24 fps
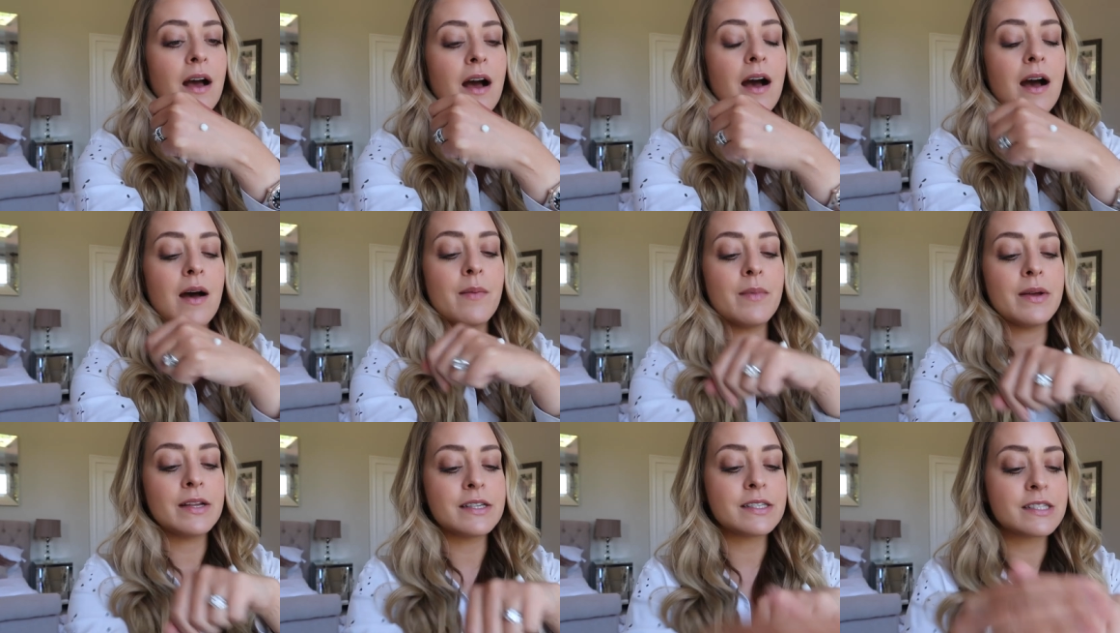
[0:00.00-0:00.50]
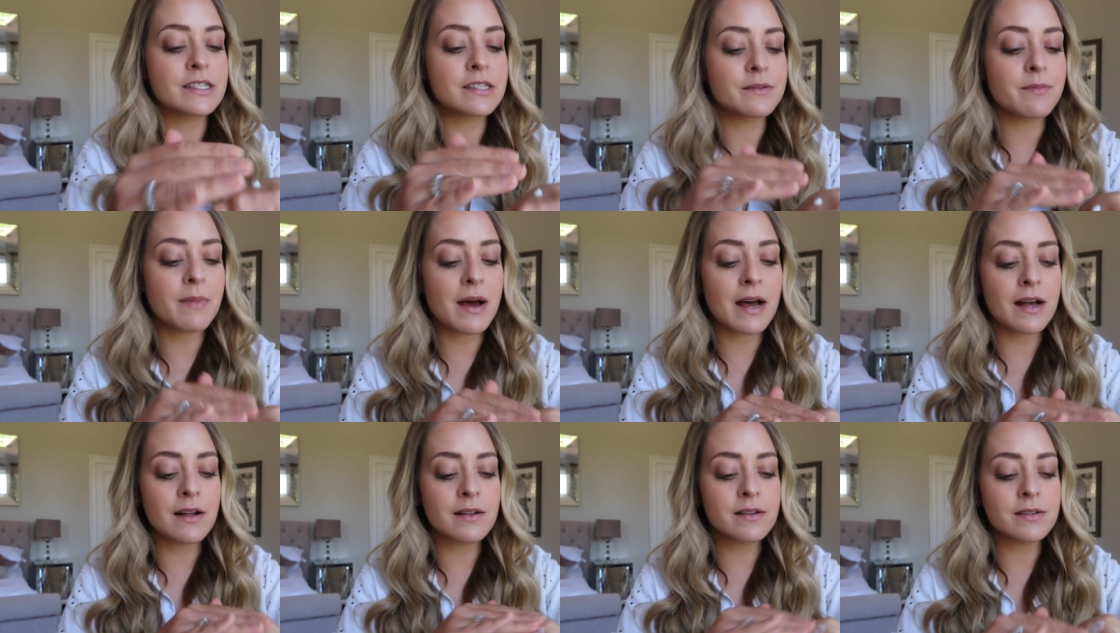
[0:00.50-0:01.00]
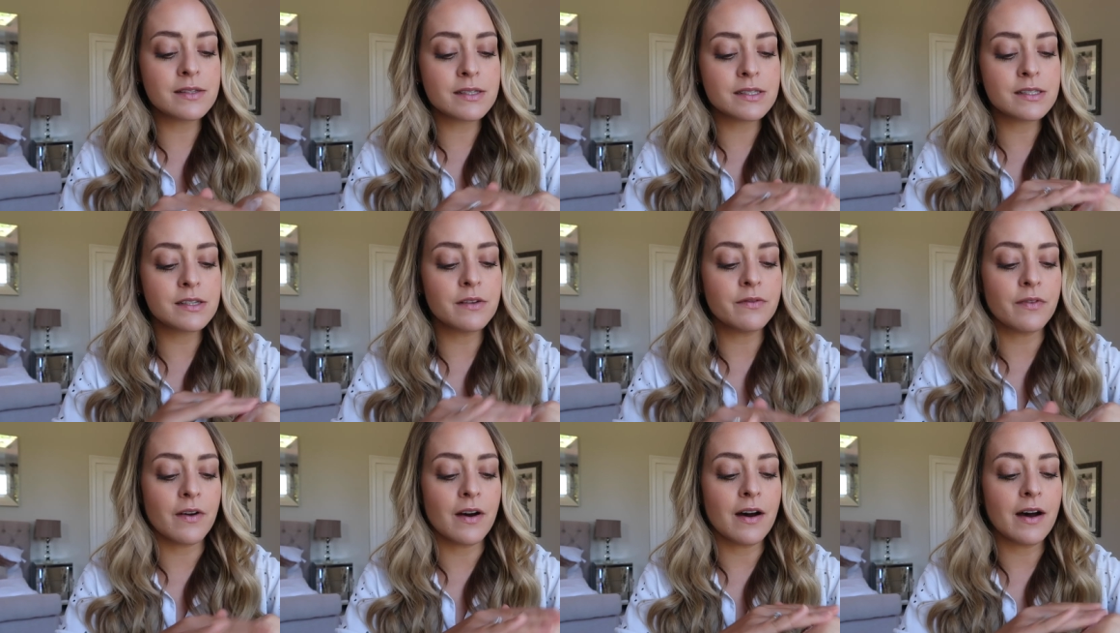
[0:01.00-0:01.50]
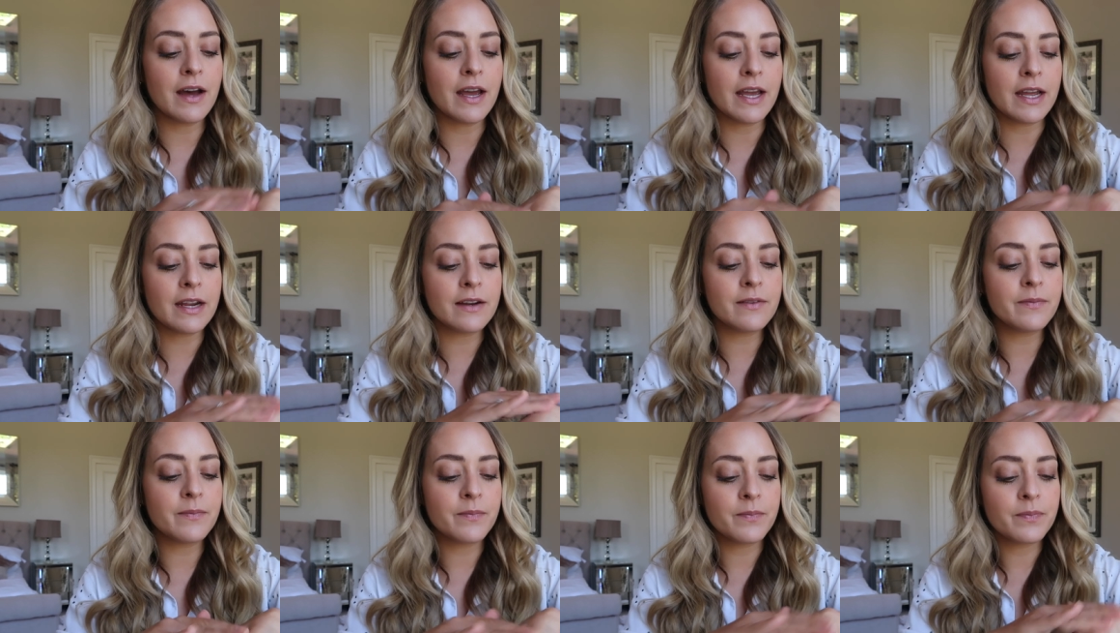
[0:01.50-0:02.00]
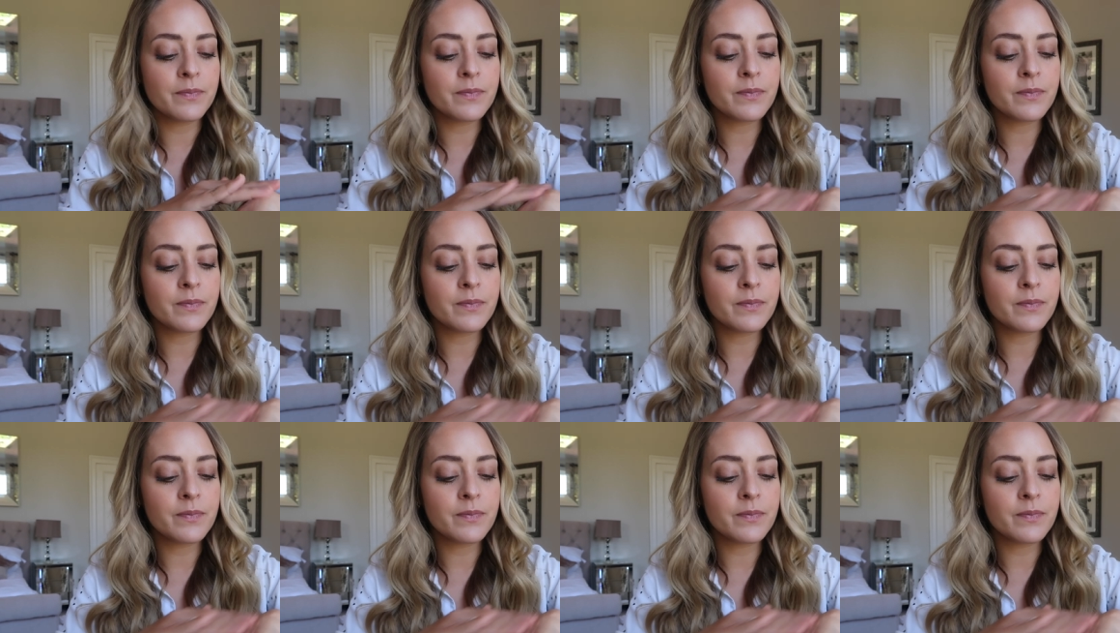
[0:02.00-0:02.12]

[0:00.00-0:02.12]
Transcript: Um, it smells divine,